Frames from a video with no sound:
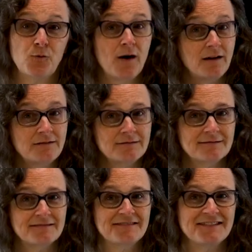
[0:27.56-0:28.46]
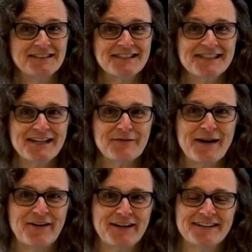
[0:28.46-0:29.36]
Well, let's think
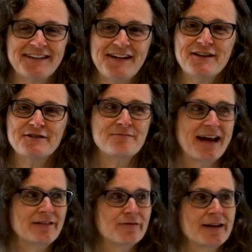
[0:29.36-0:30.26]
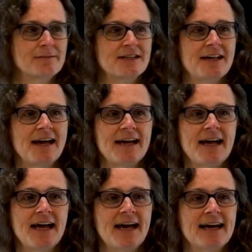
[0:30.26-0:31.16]
about it. The mainframe
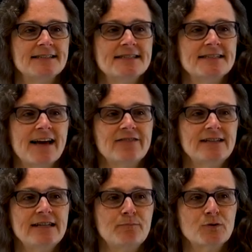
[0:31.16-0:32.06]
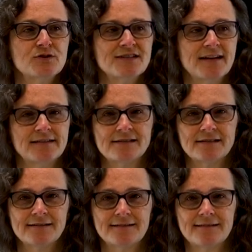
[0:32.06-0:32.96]
today has 70%
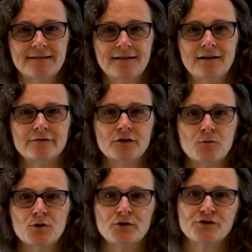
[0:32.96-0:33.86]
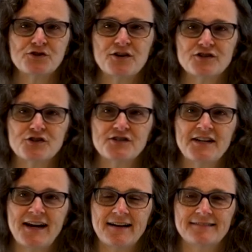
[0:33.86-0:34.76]
of the world's
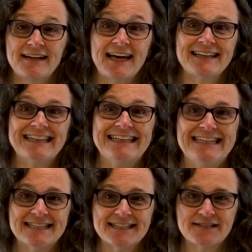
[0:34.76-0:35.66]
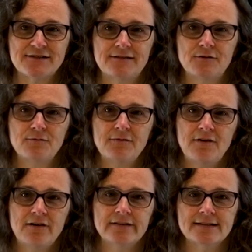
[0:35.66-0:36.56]
structured data, at least,
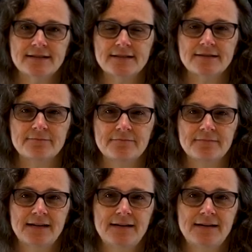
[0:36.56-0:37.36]
on the system.